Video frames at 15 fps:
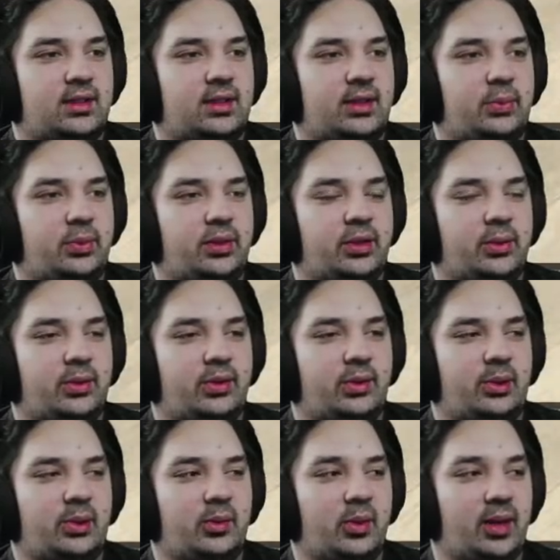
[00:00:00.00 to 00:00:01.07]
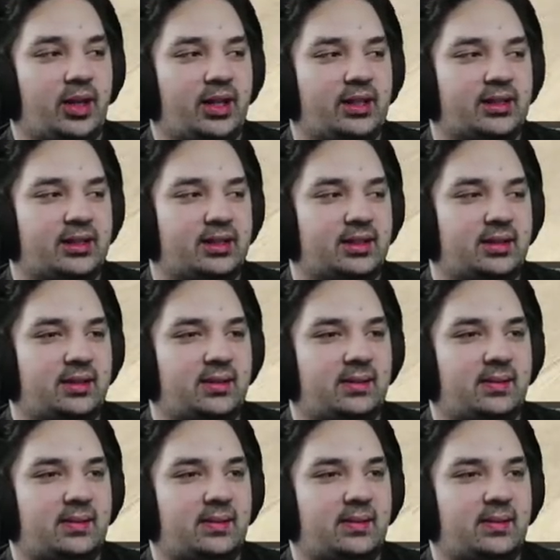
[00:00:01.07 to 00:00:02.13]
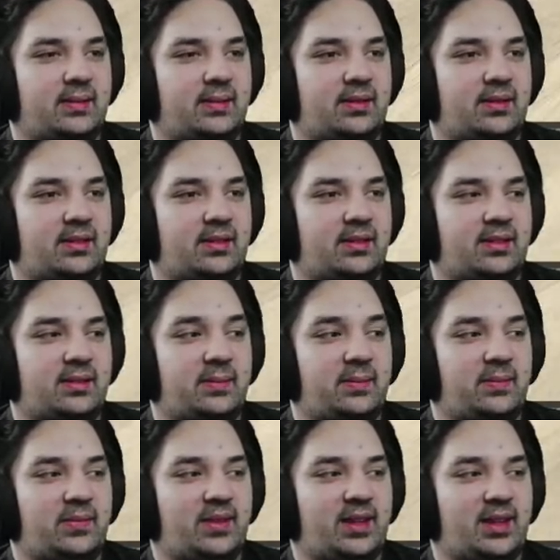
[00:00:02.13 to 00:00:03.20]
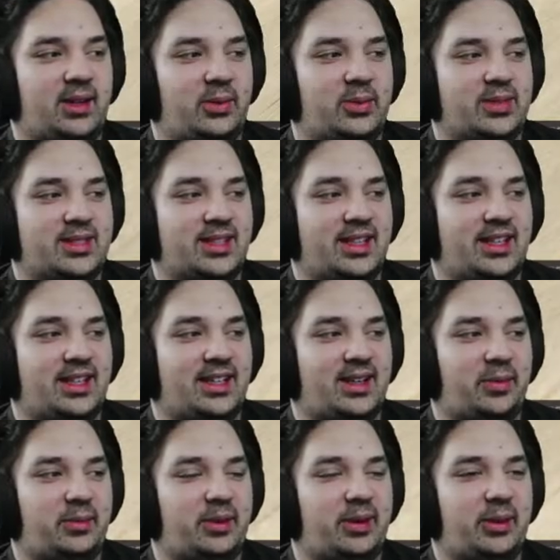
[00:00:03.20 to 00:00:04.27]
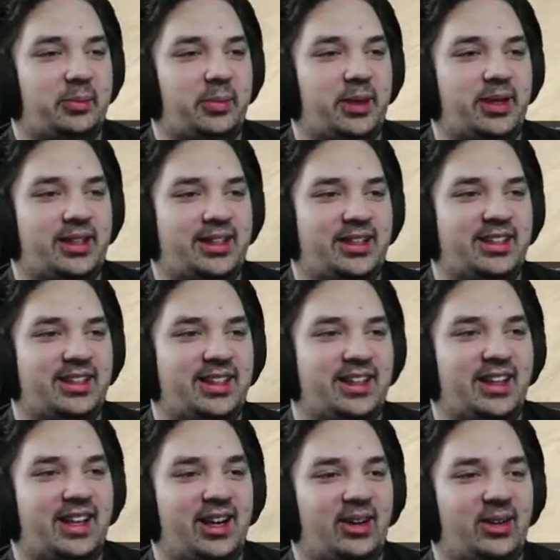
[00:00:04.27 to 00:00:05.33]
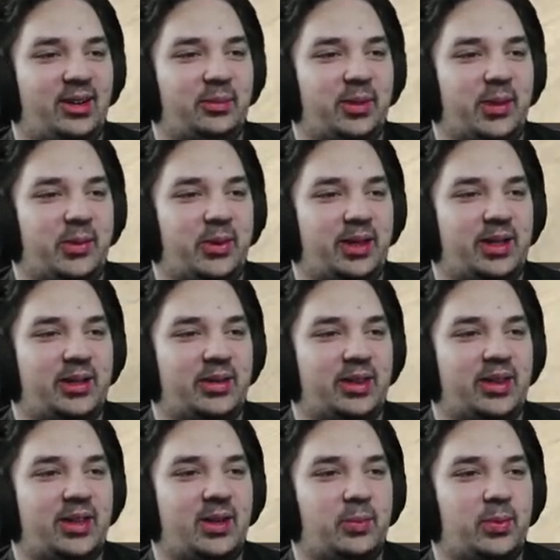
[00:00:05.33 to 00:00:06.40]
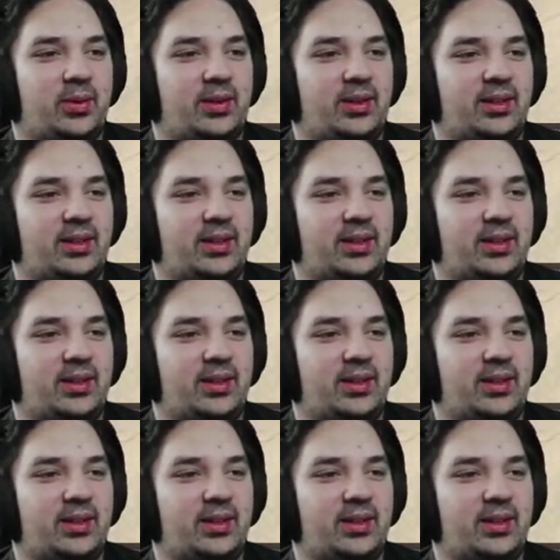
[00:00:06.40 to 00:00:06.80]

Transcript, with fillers: And we're going three wide. Yeah, we're three solid. I was like, I'm on the mic. Harry, you might want to go to the apron.